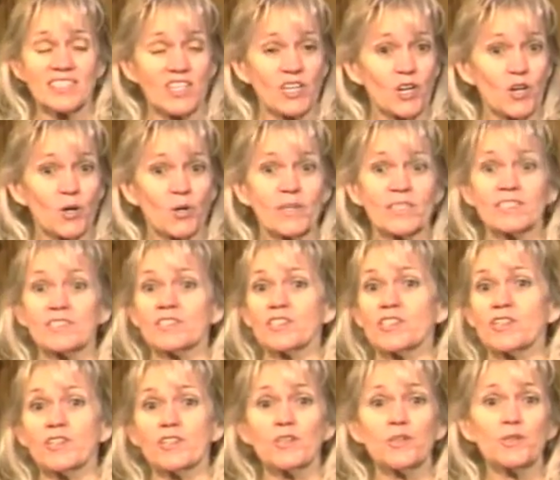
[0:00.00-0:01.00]
Mexico is
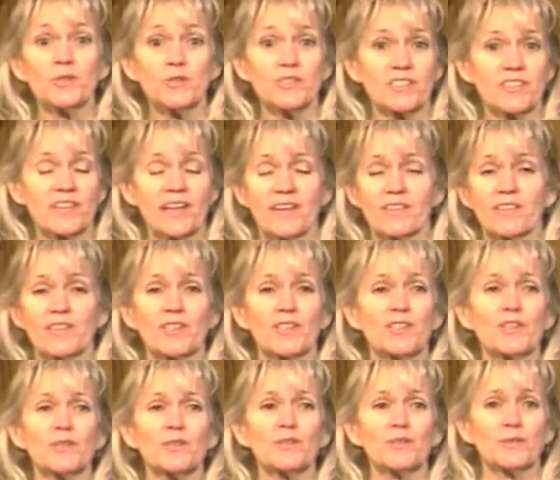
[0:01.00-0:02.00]
huge. They have a
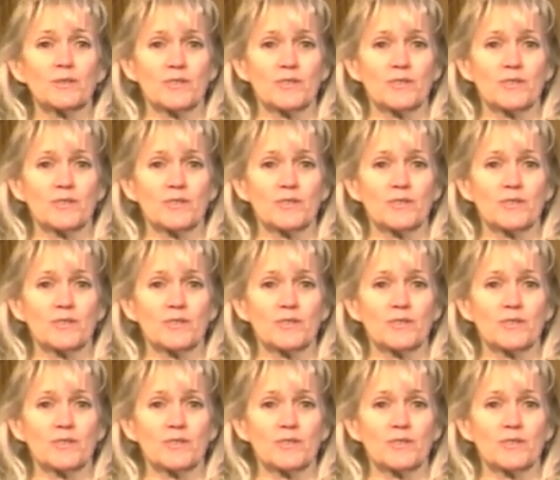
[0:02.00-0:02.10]
huge...